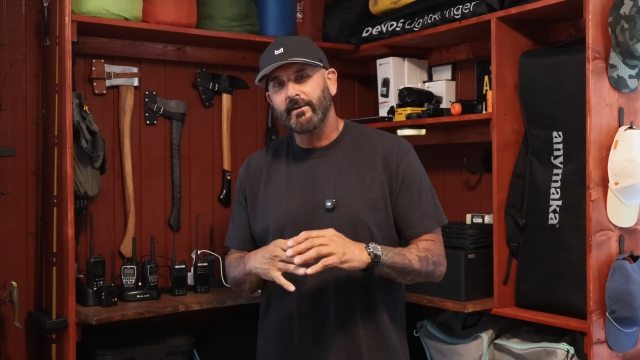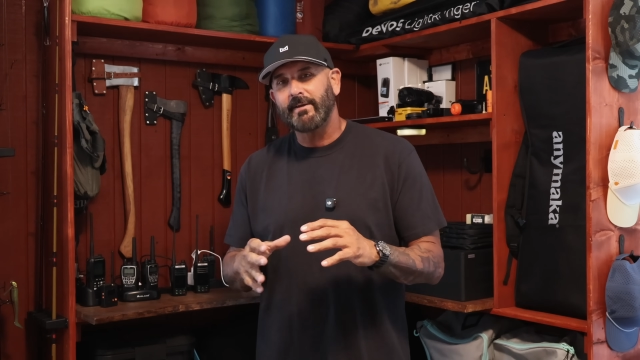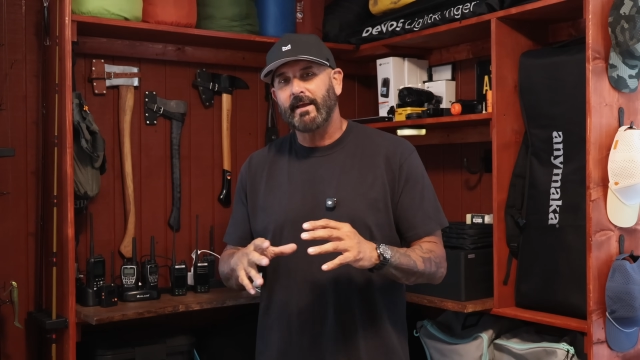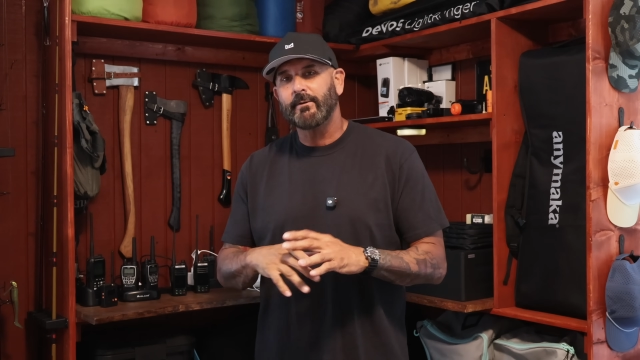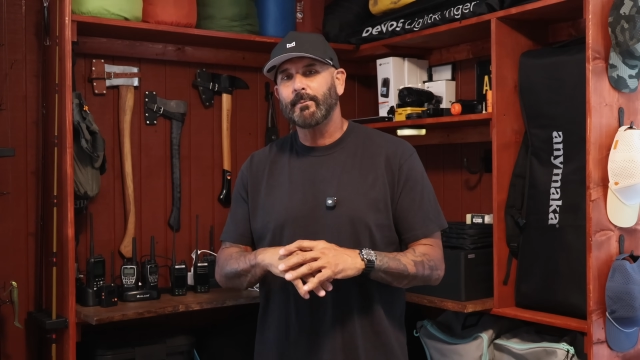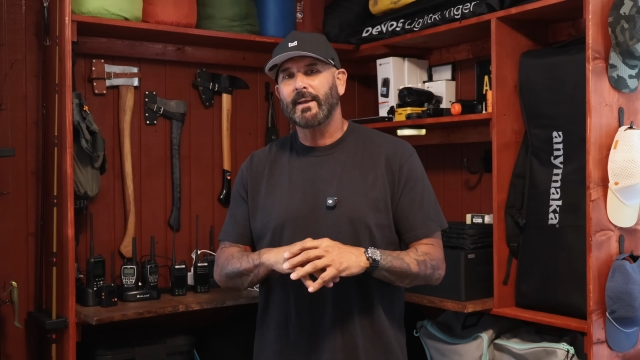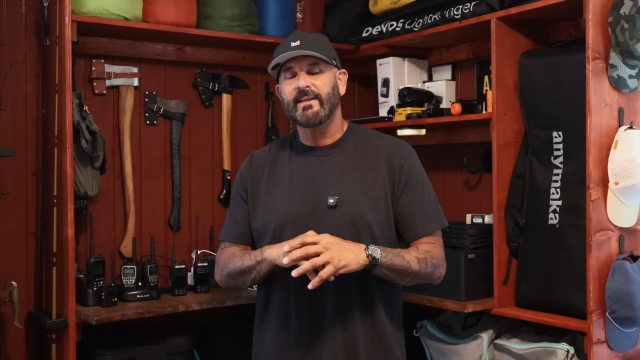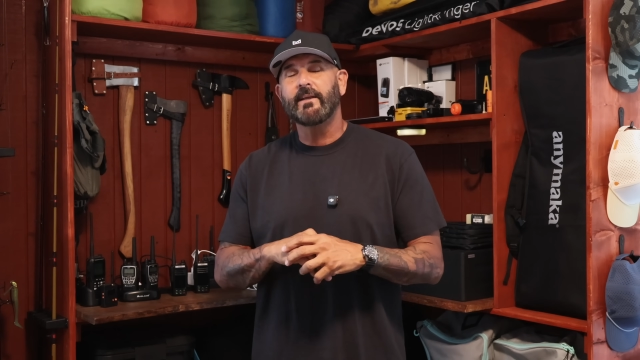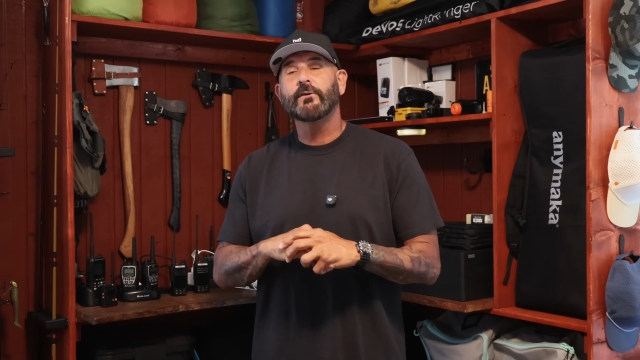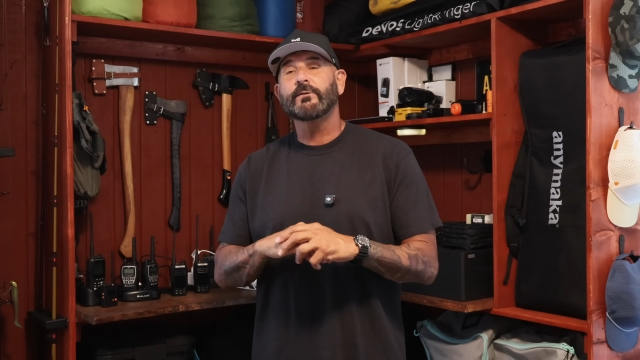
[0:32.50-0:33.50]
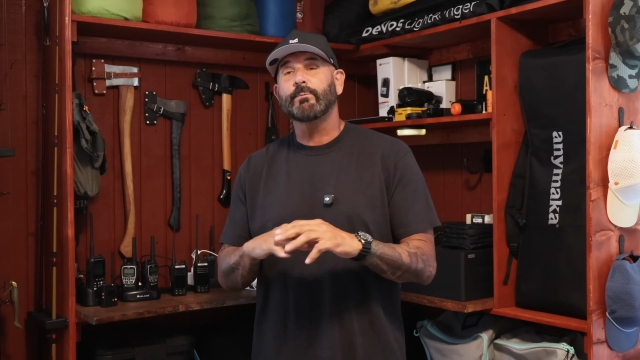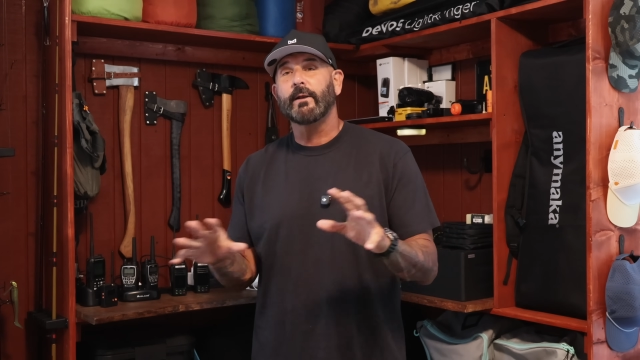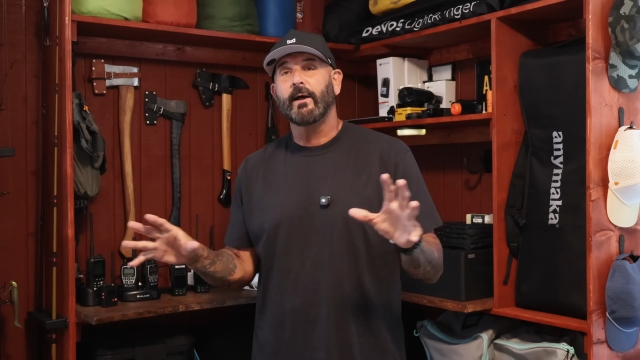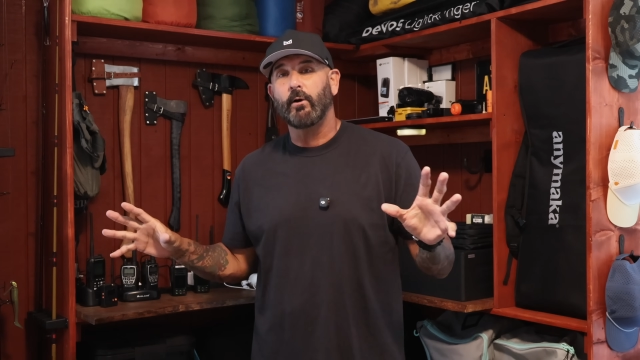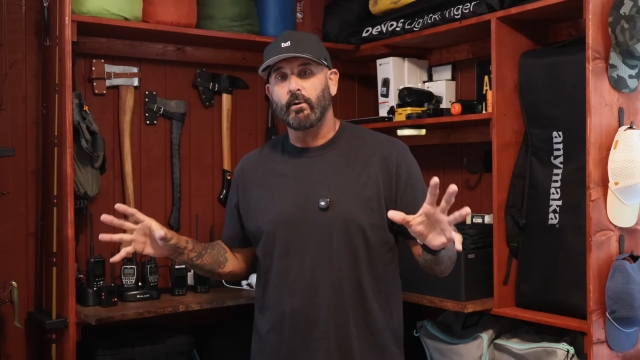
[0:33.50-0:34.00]
of having my gear
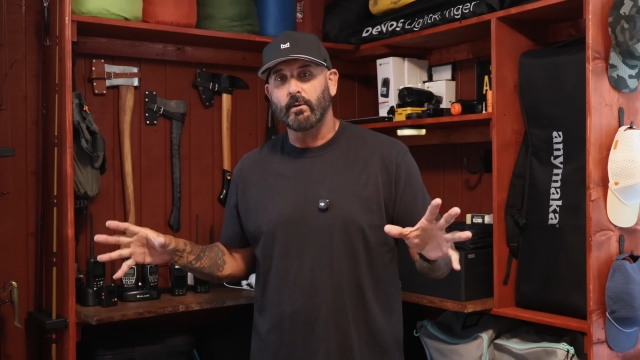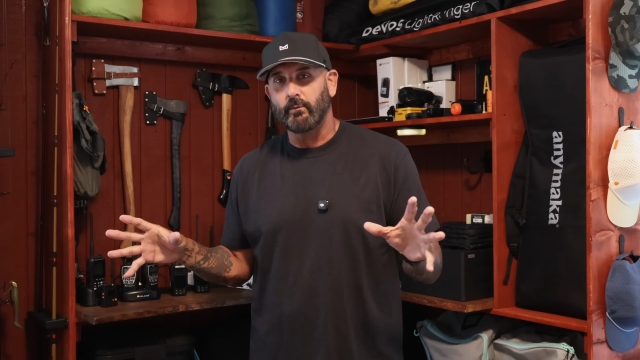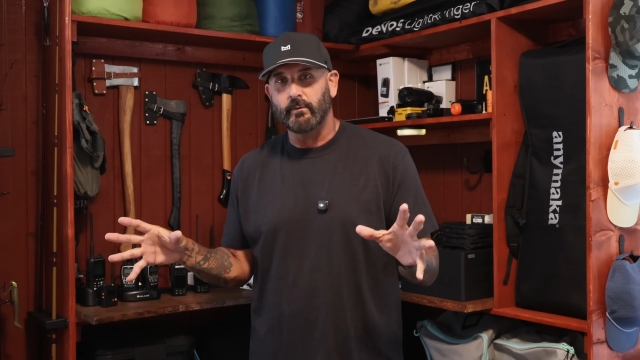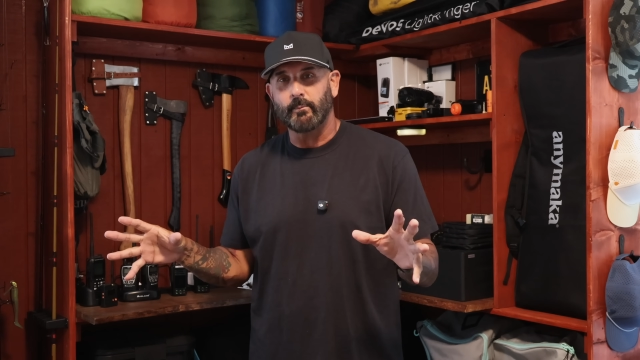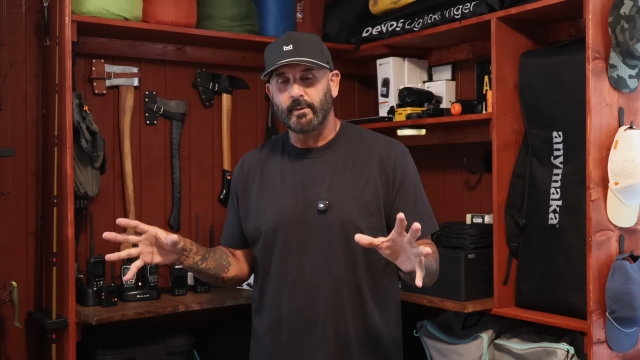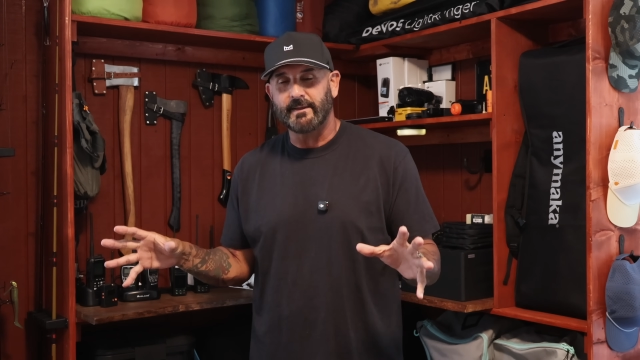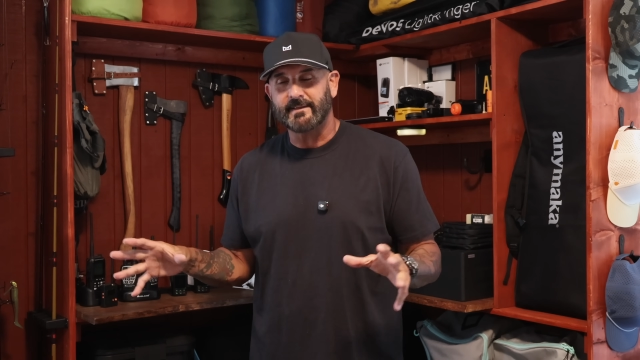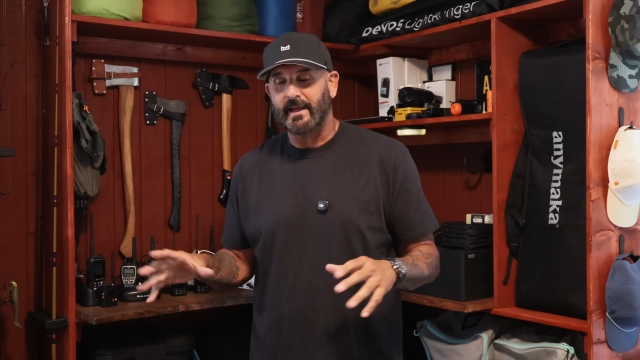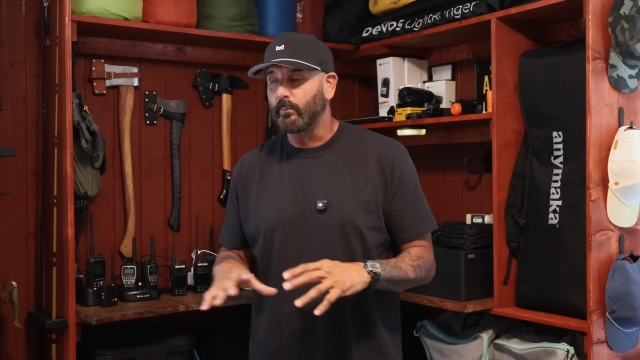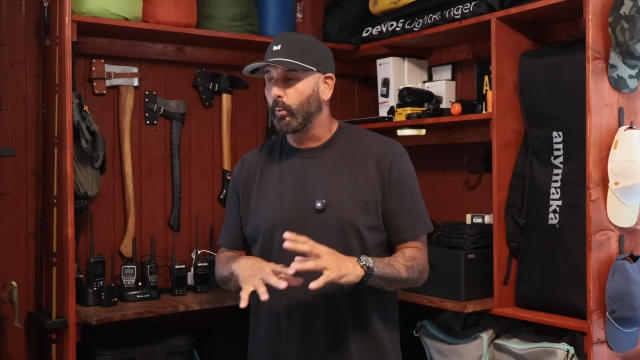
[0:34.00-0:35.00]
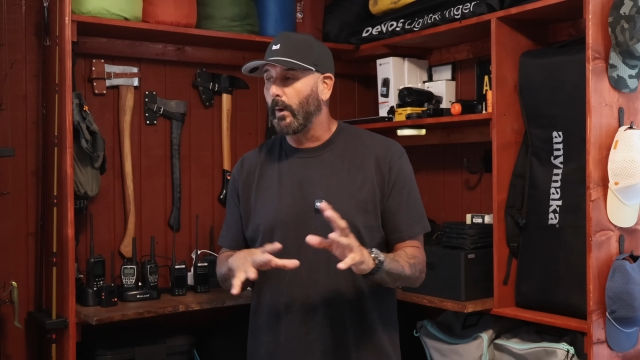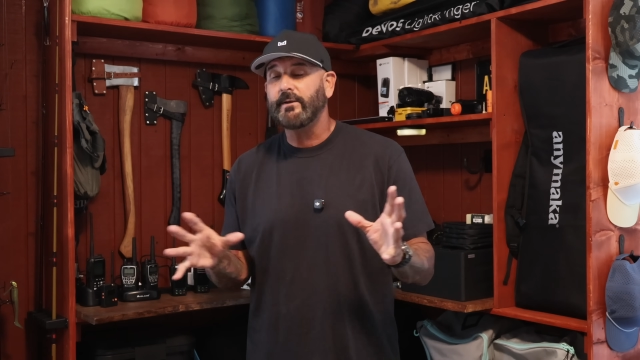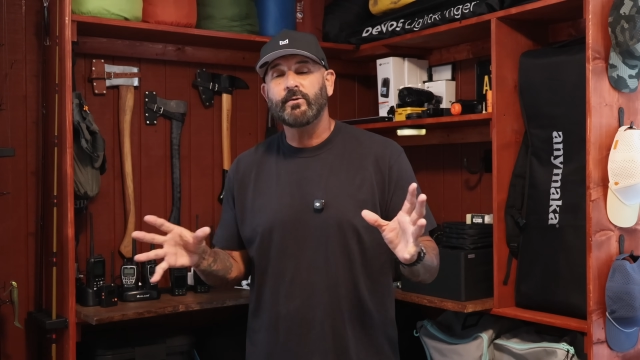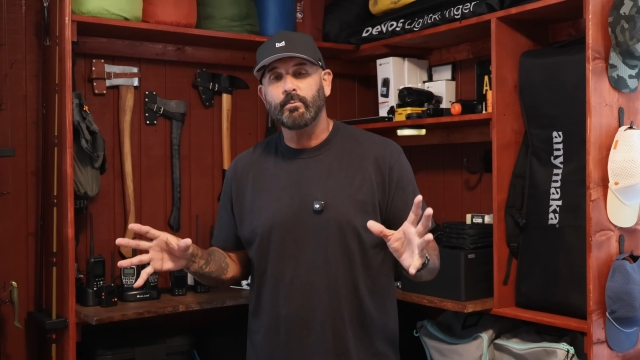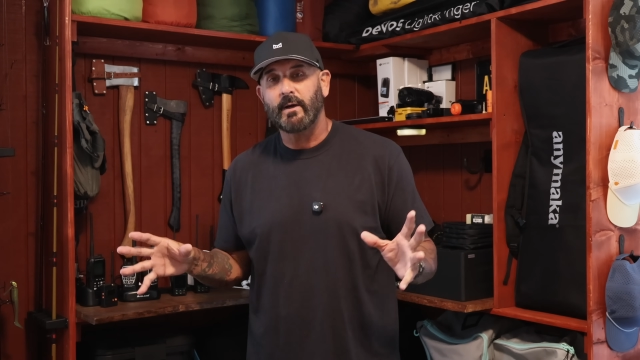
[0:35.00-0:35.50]
spread out all over the place. I had way
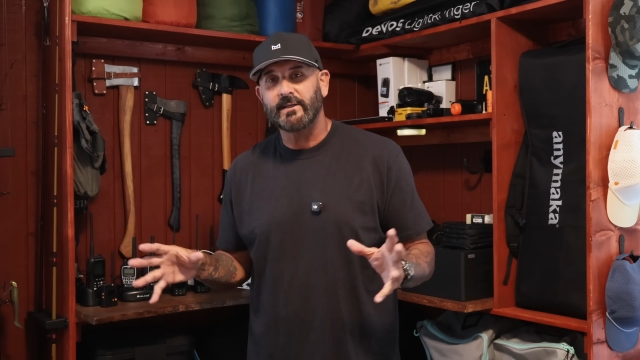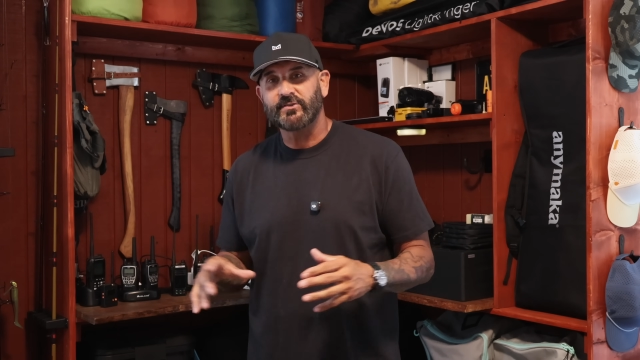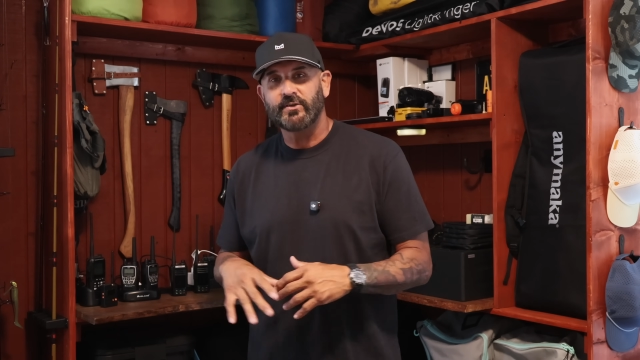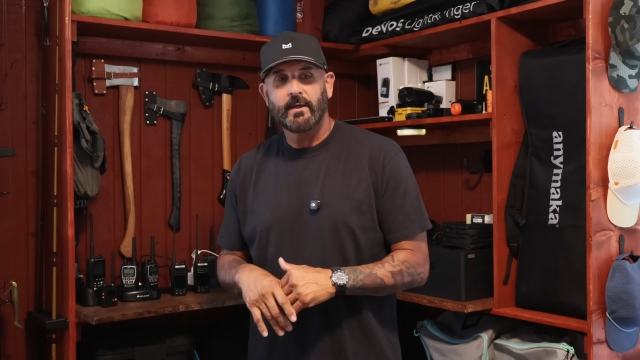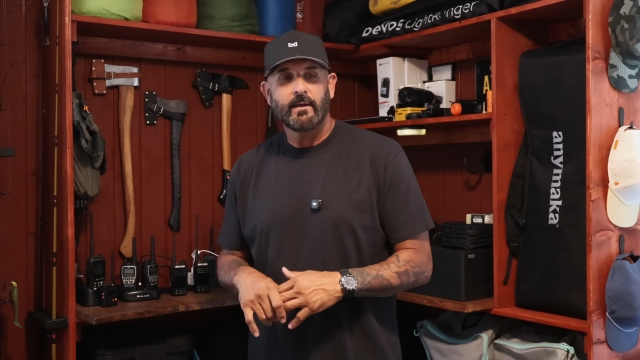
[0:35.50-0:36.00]
too much.